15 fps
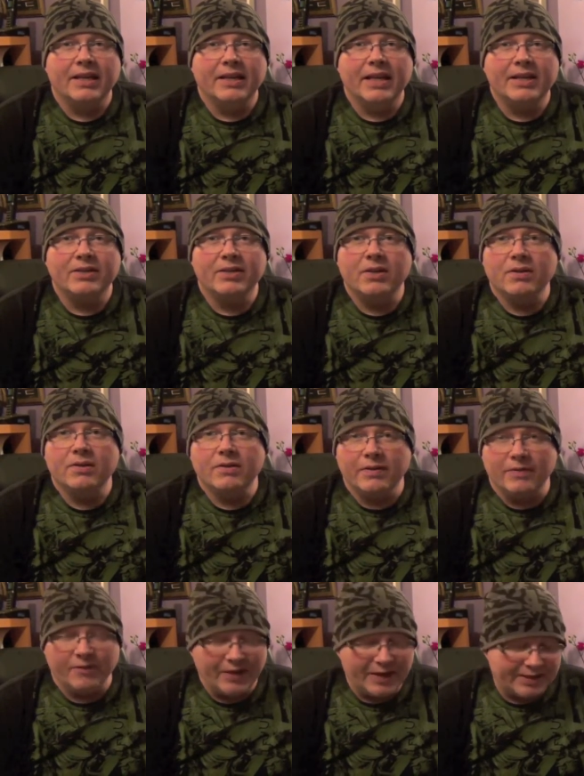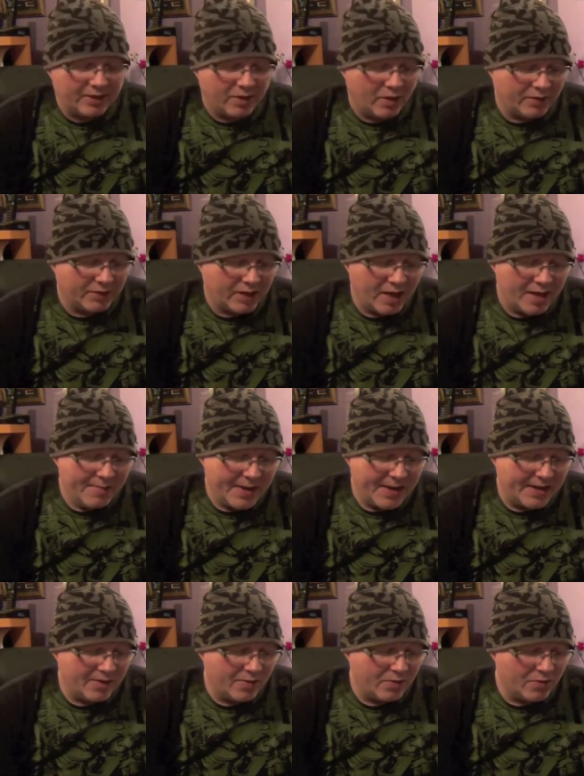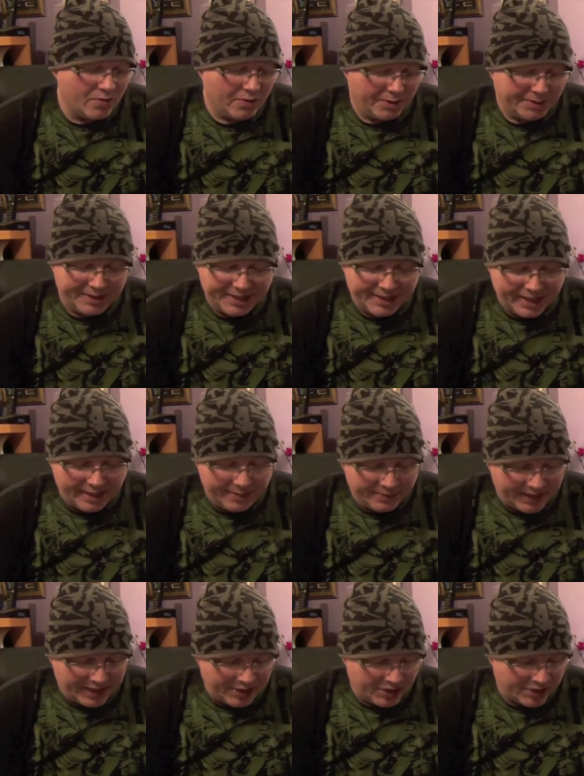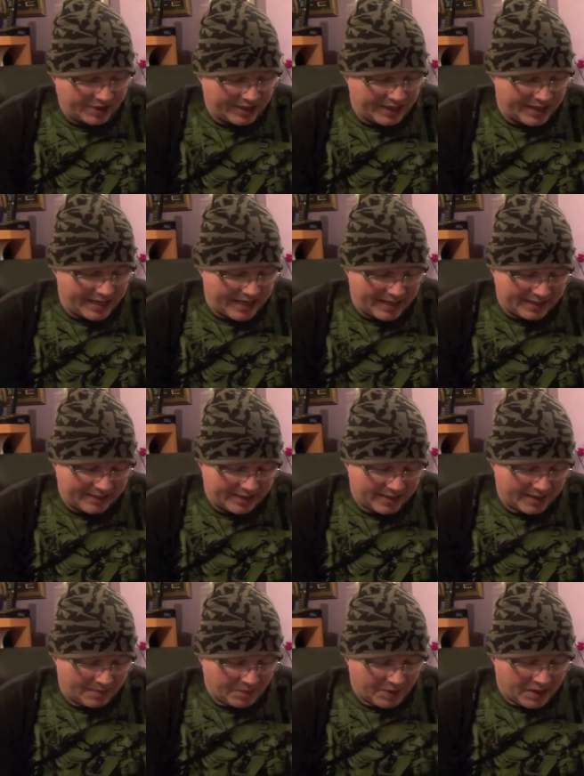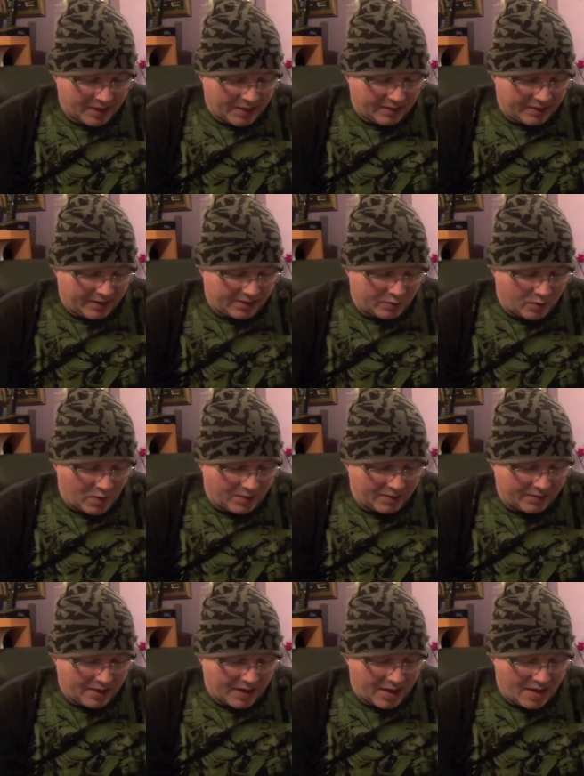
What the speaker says: they do invest a lot of time making good quality games actually, and this one